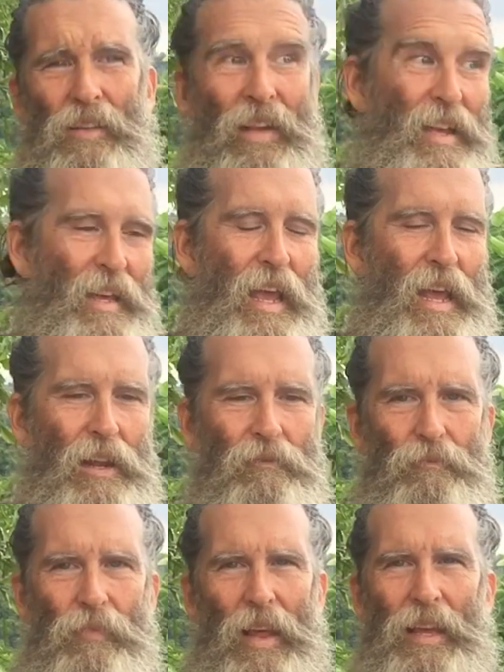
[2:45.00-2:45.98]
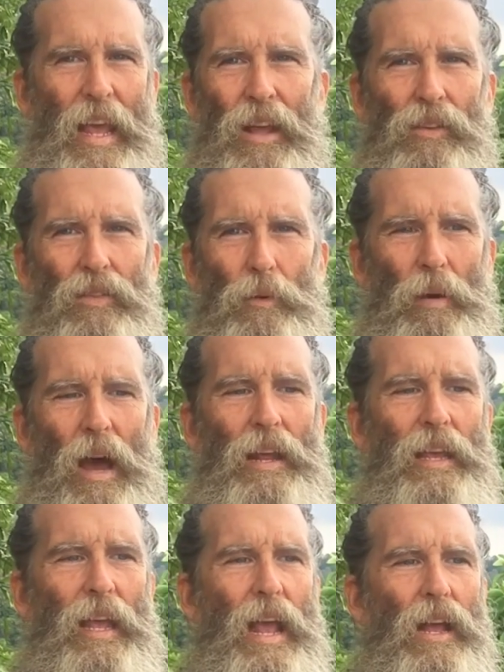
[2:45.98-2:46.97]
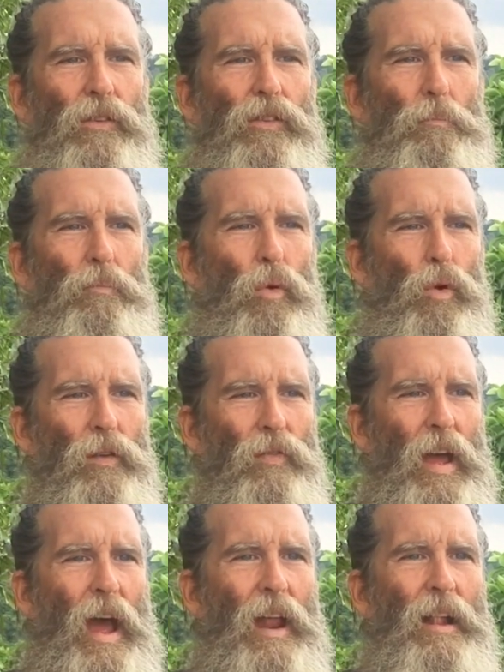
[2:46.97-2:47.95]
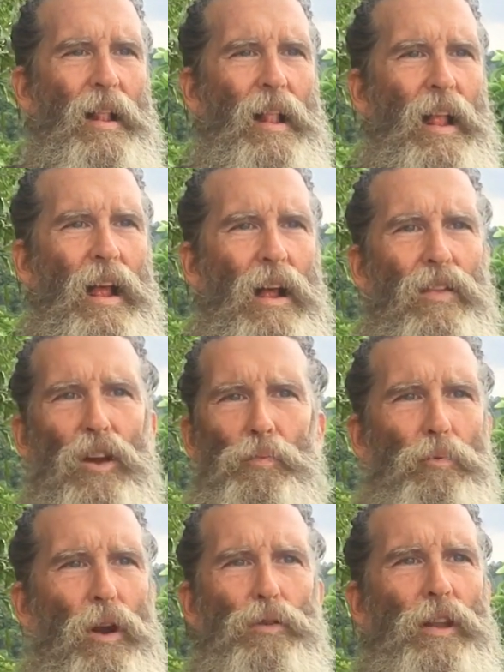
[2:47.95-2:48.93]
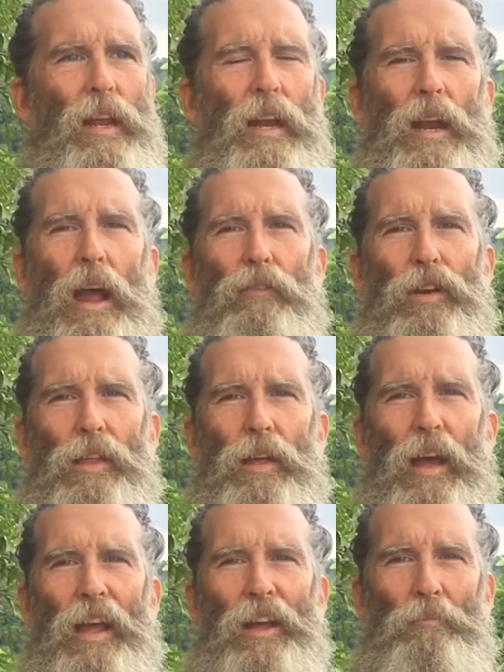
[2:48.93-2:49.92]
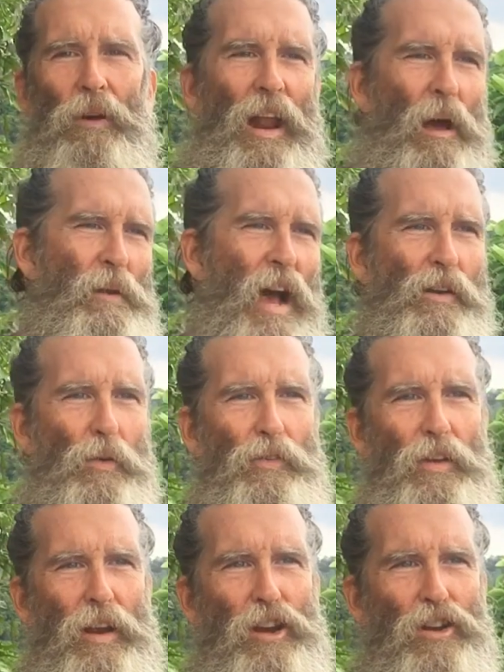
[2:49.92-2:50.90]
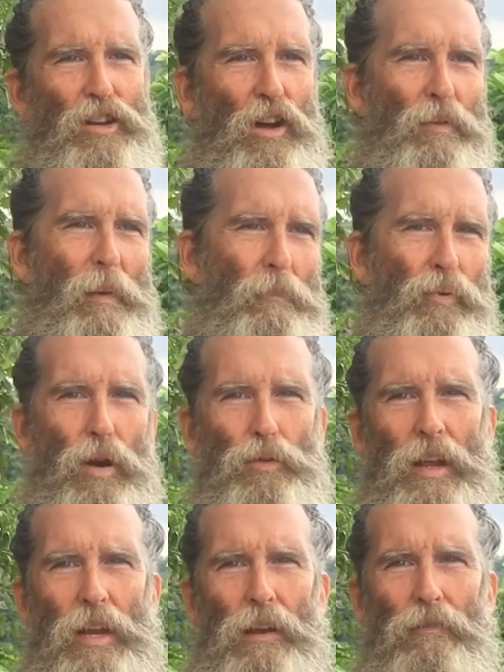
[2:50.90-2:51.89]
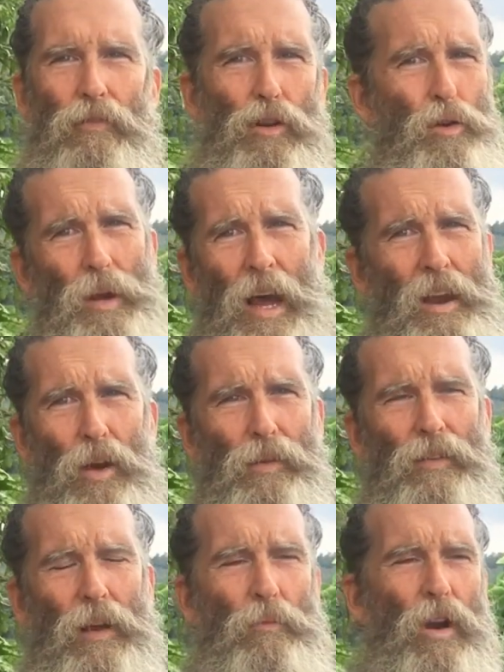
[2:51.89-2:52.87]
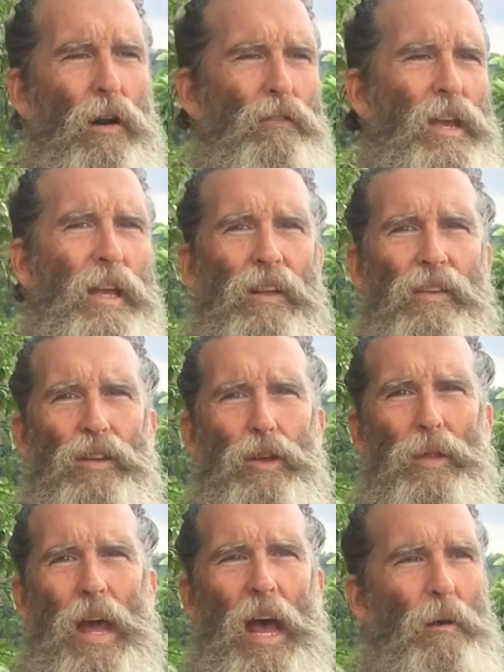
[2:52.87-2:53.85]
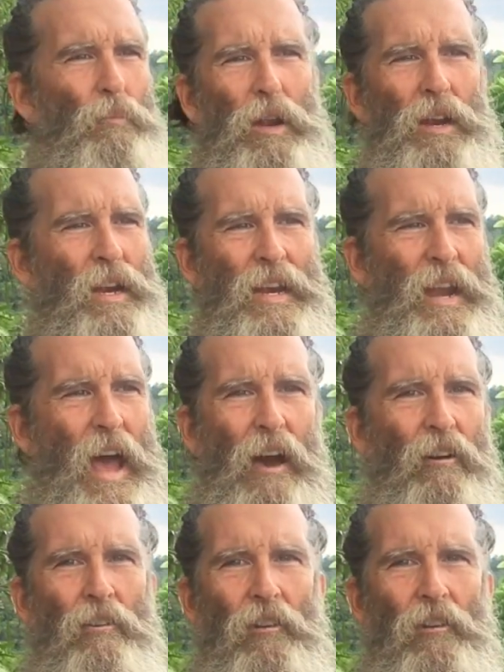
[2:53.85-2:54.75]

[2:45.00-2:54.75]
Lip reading: they can't, their body can't support that. There's protein in everything, but I'm not going to sit here and talk about protein in fruit. I know some raw vegans do that, but nah.